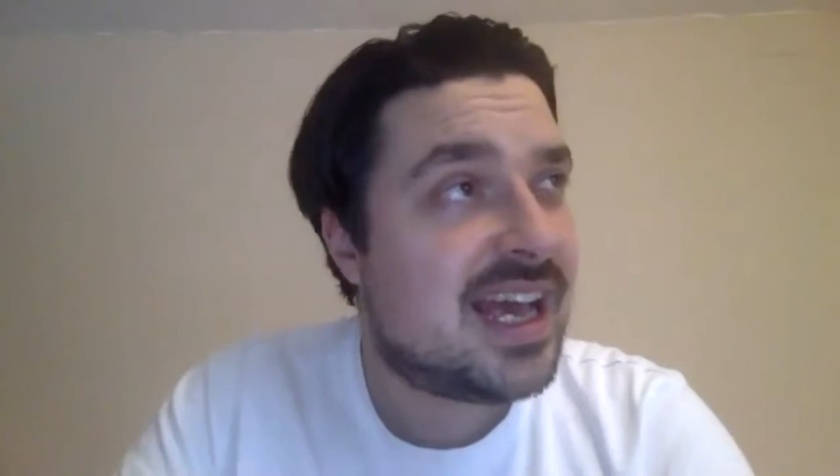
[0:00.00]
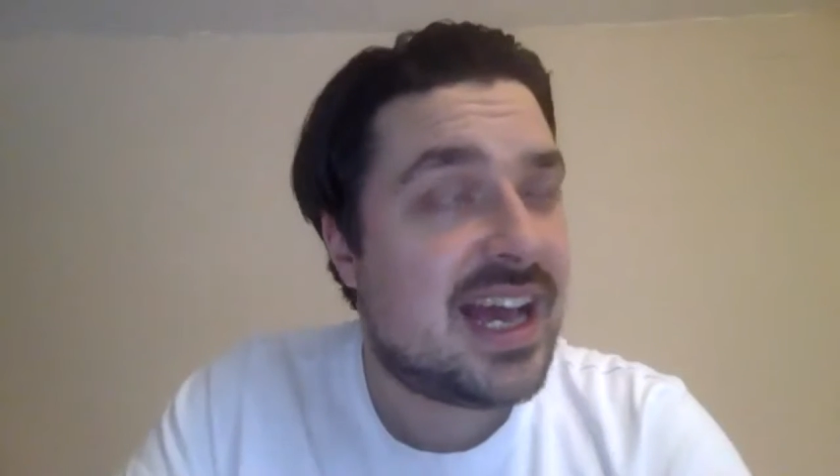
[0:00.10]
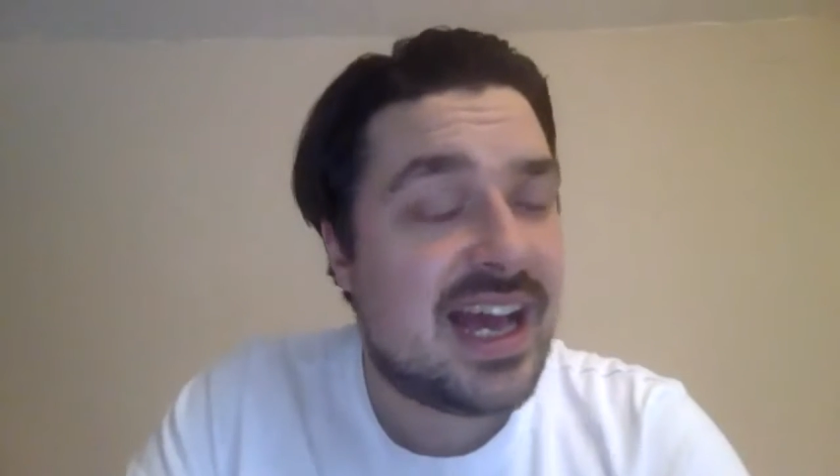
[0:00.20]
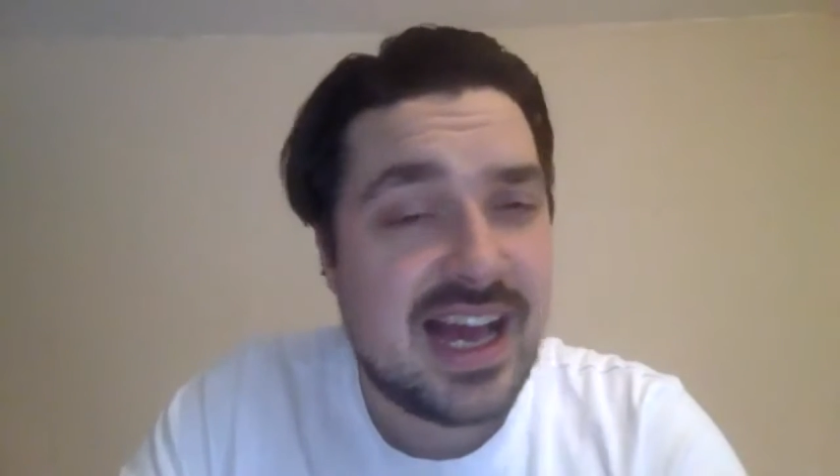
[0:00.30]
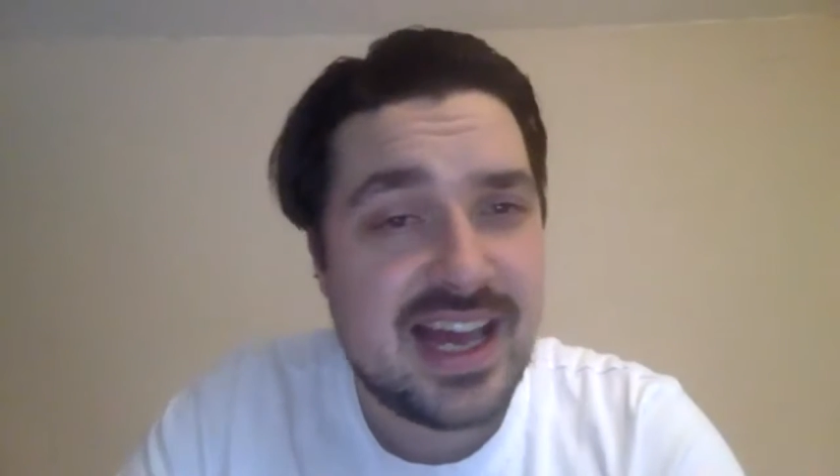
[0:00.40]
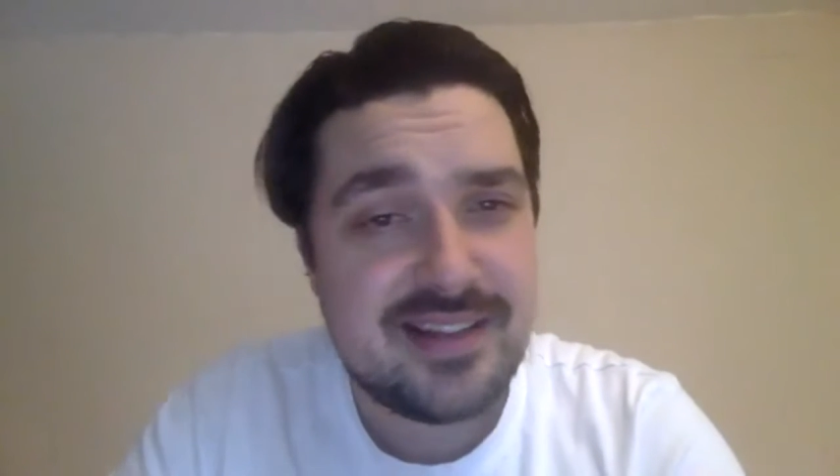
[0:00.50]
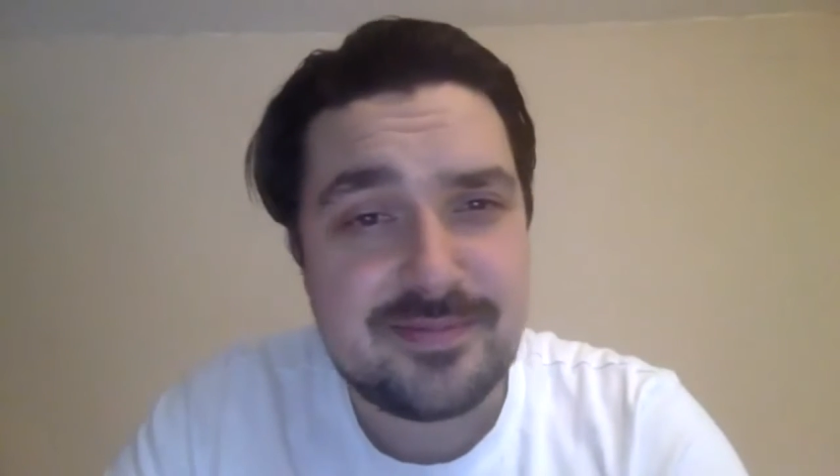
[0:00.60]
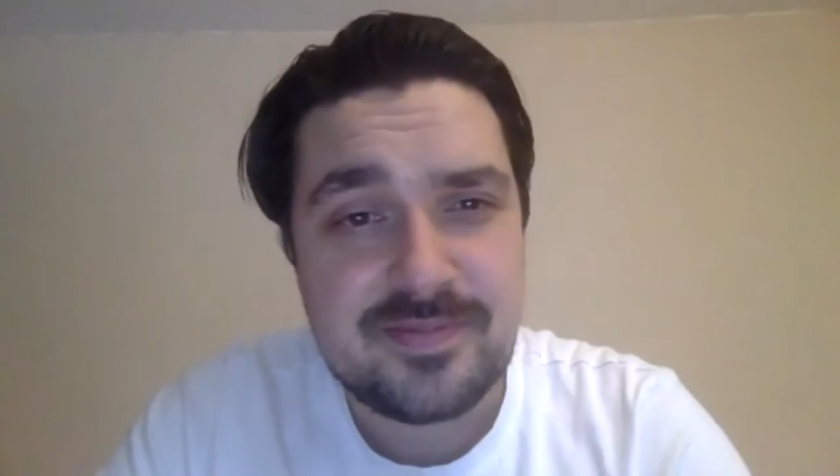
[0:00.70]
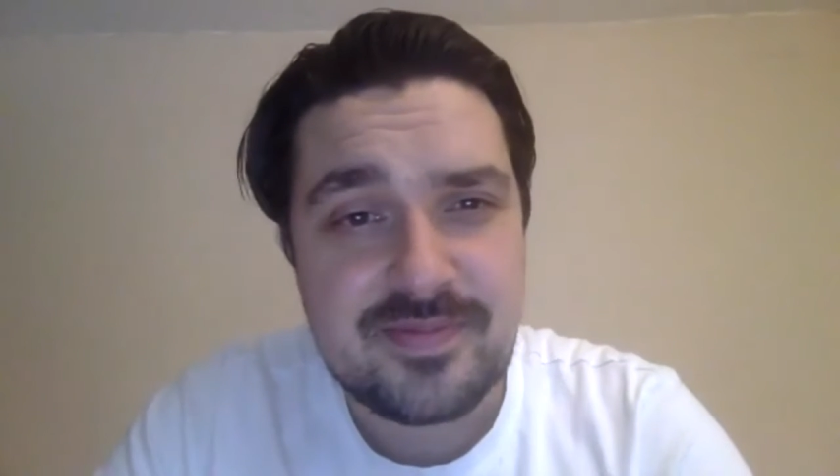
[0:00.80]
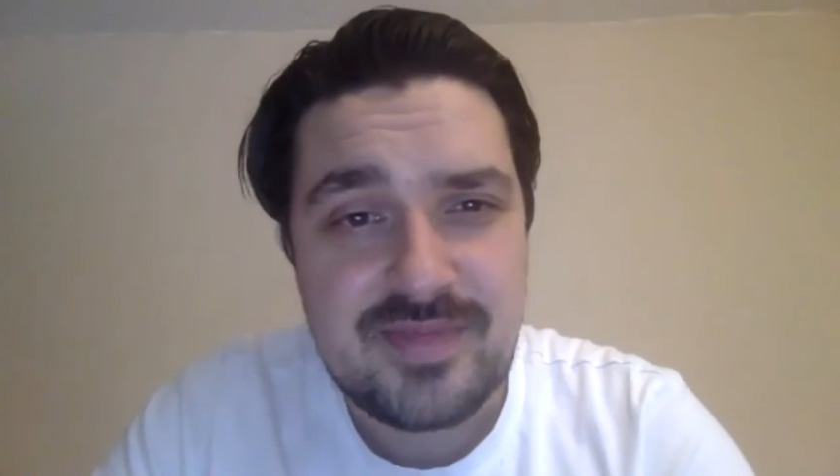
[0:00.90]
Hi,
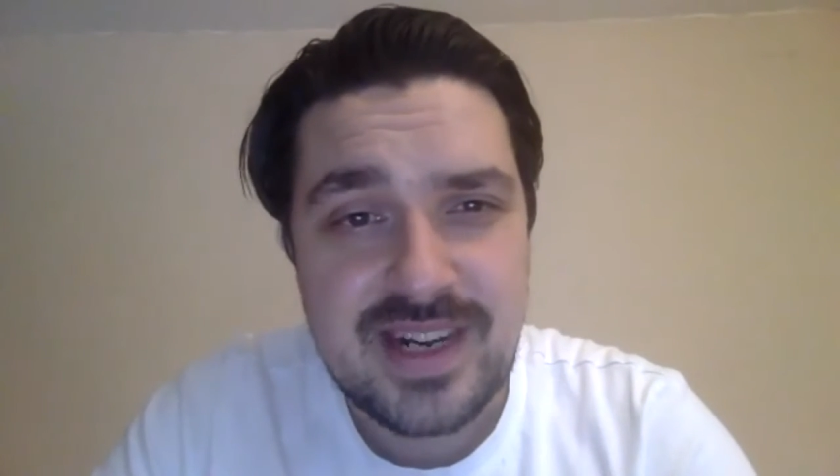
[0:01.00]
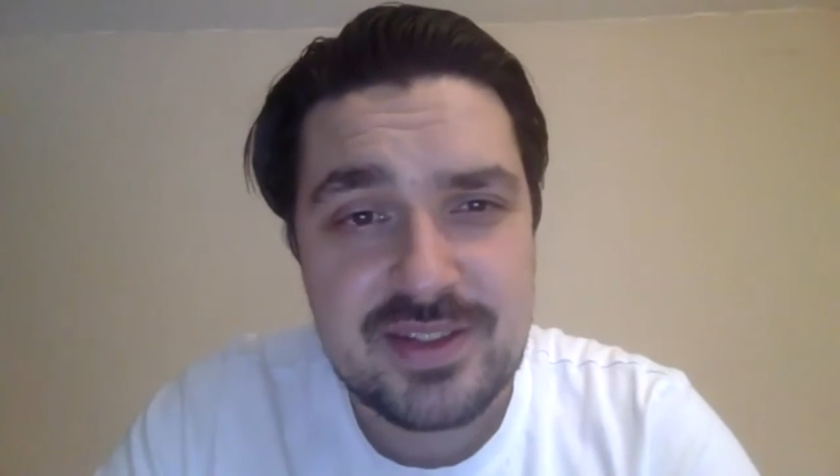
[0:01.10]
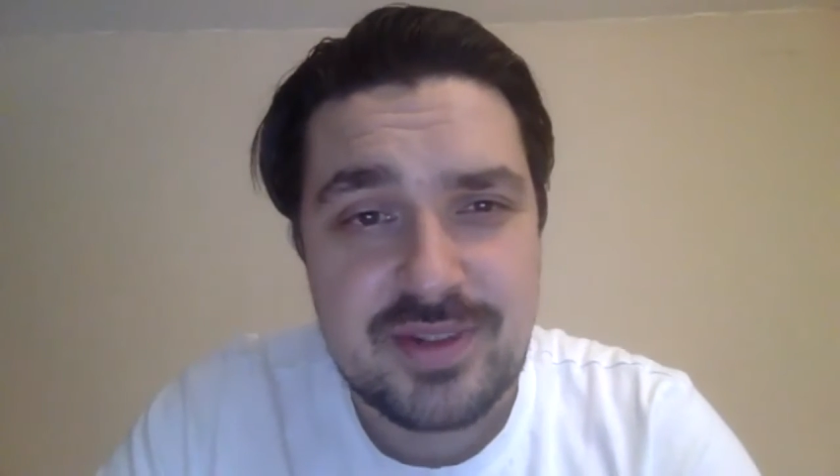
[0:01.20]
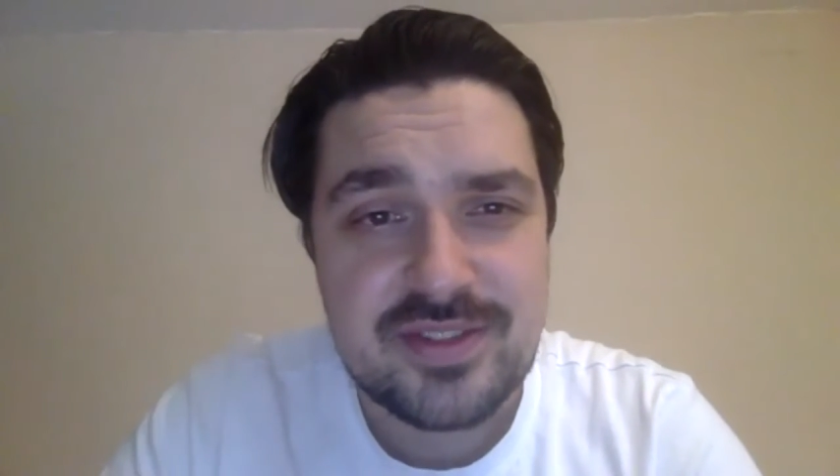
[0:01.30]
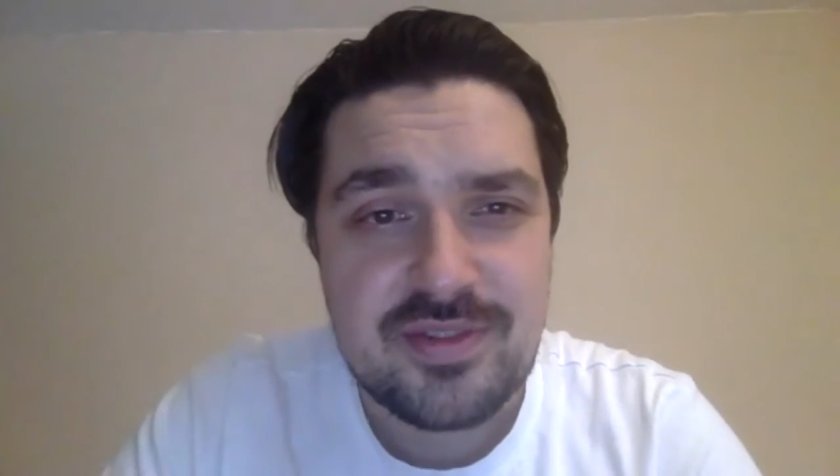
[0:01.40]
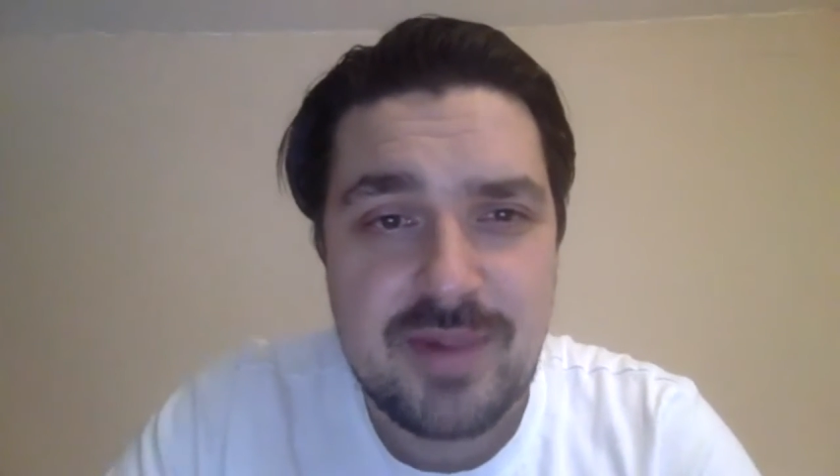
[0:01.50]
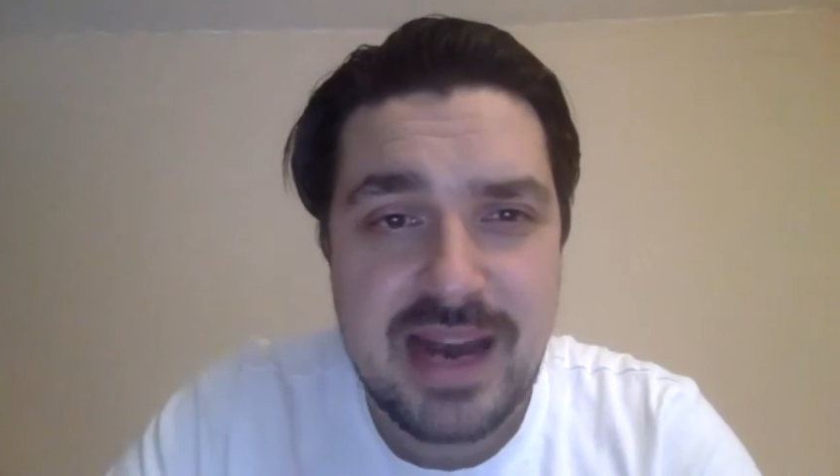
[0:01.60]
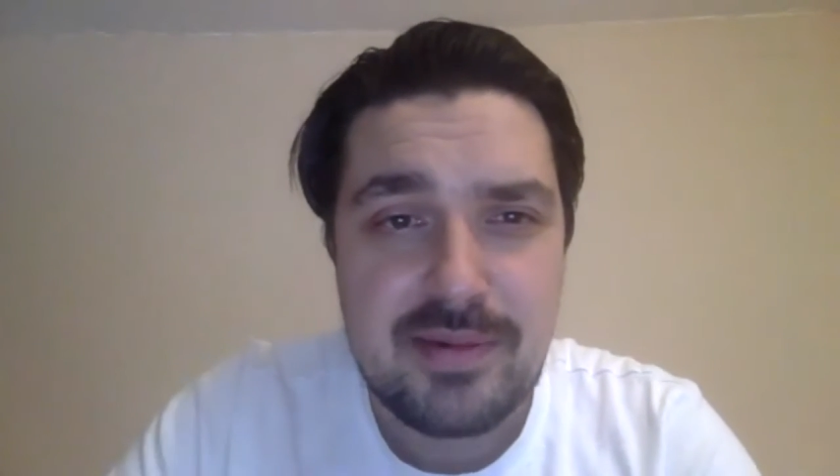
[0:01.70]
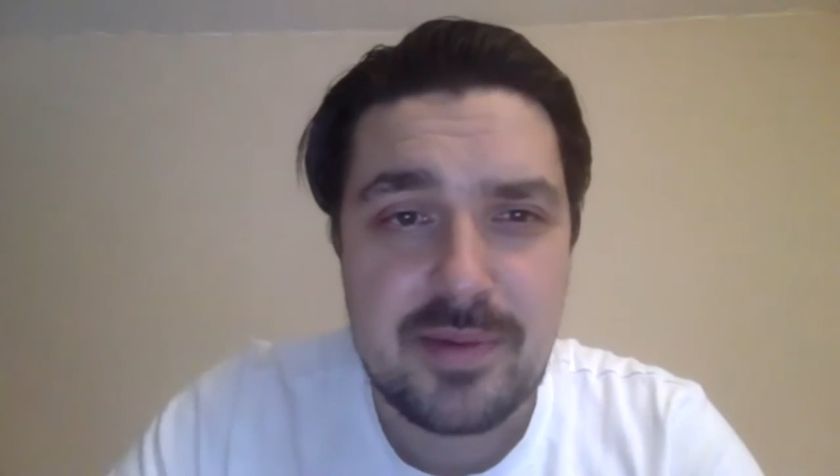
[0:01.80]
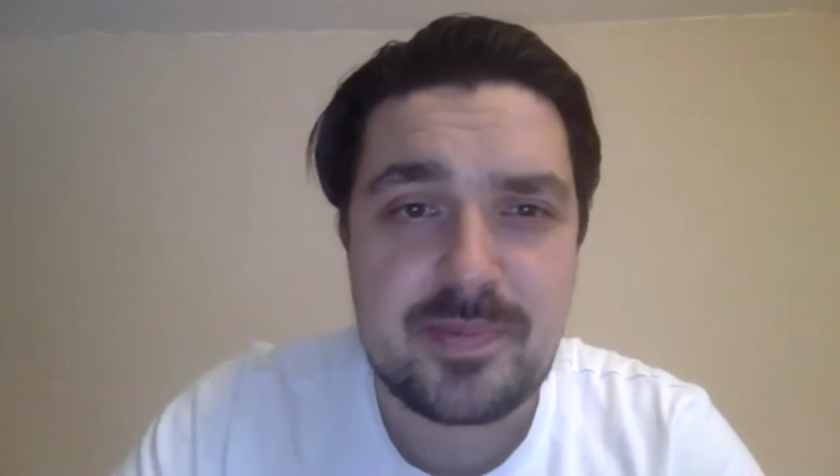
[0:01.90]
my name is Ross from
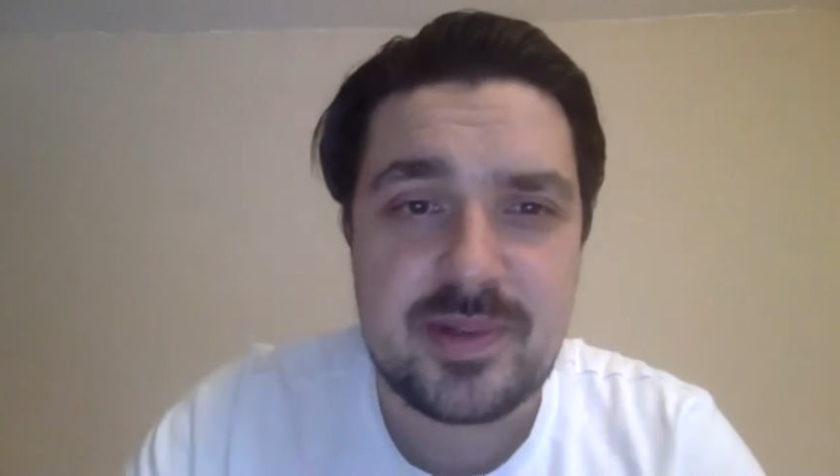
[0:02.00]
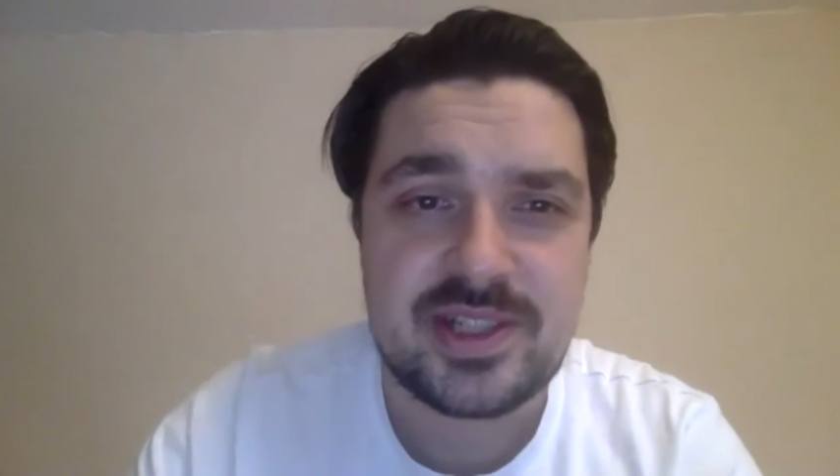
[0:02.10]
MYMUP.